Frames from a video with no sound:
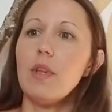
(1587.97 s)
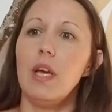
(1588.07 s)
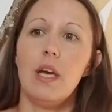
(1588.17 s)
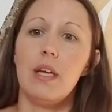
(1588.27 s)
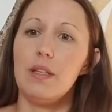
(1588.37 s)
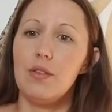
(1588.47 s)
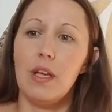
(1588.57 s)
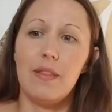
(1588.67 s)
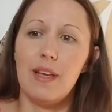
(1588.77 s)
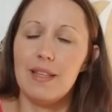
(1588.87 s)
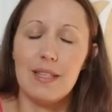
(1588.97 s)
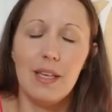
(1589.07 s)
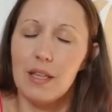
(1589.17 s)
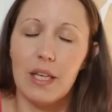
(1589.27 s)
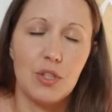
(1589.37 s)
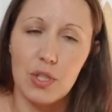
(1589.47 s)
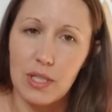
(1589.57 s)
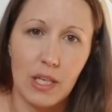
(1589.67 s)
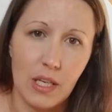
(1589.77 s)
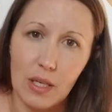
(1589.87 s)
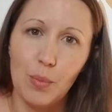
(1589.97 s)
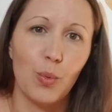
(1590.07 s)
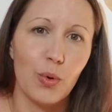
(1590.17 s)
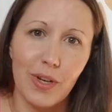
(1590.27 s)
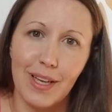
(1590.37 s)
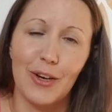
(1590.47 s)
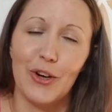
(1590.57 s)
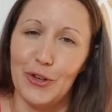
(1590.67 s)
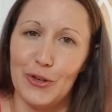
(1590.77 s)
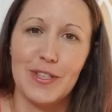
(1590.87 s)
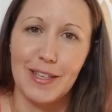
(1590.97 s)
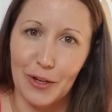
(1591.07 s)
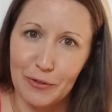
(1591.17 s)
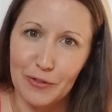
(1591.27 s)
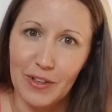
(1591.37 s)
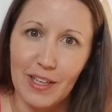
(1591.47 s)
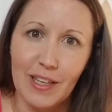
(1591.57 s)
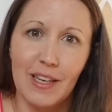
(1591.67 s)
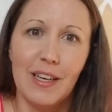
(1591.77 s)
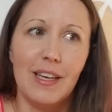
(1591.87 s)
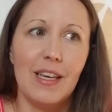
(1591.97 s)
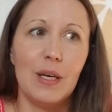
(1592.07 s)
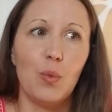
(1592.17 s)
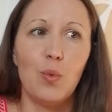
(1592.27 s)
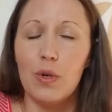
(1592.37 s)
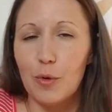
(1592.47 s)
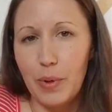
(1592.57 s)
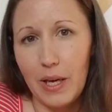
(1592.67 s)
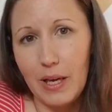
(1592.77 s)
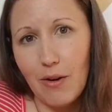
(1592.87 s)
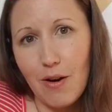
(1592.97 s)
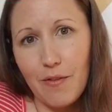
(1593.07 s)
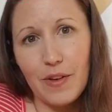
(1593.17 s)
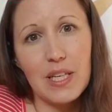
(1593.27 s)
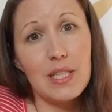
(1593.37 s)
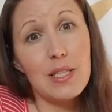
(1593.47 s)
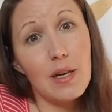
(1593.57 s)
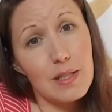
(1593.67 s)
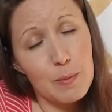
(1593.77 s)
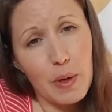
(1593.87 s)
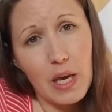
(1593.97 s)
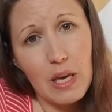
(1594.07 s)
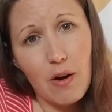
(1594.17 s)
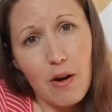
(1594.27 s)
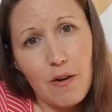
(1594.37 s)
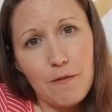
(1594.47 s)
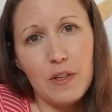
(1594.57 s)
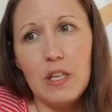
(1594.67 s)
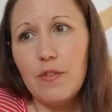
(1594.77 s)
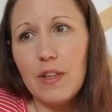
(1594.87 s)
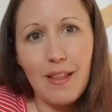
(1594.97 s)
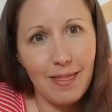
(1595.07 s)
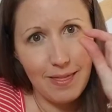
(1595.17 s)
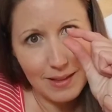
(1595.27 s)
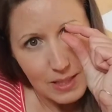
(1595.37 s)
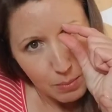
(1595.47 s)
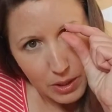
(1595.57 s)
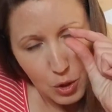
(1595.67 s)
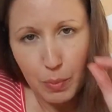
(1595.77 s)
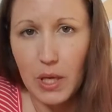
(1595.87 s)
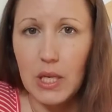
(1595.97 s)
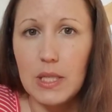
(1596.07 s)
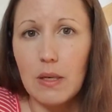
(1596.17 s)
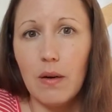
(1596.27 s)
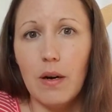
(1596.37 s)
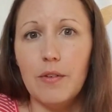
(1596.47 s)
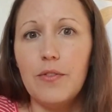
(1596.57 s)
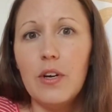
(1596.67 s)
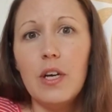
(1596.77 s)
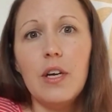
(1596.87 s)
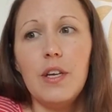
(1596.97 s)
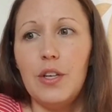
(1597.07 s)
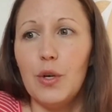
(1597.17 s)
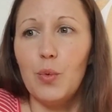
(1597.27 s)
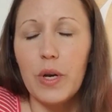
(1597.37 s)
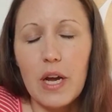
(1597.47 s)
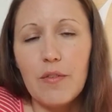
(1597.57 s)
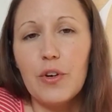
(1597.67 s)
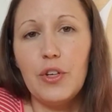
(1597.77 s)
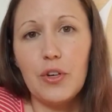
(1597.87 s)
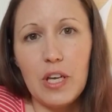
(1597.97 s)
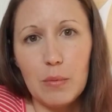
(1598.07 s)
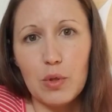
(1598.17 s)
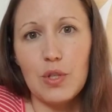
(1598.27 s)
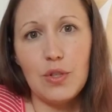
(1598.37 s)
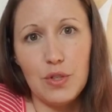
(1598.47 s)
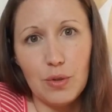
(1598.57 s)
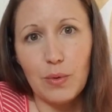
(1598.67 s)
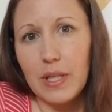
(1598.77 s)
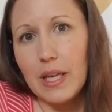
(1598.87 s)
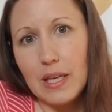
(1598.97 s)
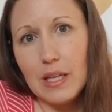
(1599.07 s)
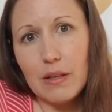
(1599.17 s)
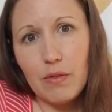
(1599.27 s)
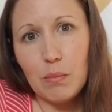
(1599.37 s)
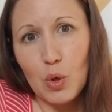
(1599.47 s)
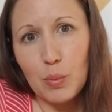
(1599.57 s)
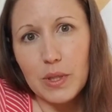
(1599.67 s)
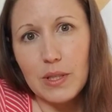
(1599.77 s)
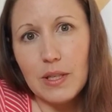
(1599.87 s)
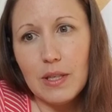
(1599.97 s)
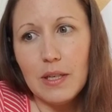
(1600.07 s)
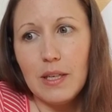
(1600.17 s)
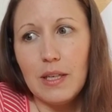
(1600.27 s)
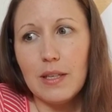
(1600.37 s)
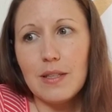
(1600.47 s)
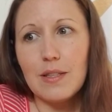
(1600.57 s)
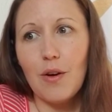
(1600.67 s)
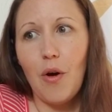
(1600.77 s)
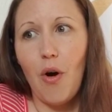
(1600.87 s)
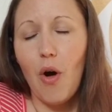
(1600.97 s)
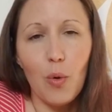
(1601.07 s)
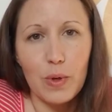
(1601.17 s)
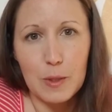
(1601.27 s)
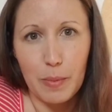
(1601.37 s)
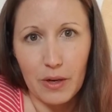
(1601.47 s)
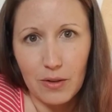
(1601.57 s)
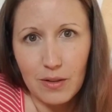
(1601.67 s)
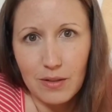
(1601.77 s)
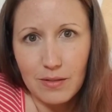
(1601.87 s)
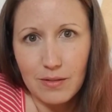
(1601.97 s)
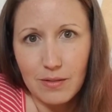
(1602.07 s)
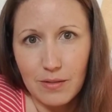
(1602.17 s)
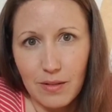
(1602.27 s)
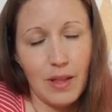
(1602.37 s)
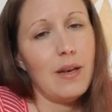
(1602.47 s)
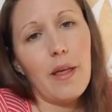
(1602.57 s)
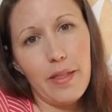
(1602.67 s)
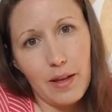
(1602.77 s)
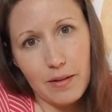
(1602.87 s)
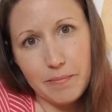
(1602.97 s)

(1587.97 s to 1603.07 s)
And and that's it. Like just keep working on yourself. It will pay off. It does pay off. Even this much pays off. You know, whatever you're able to do in any given moment is always better than nothing.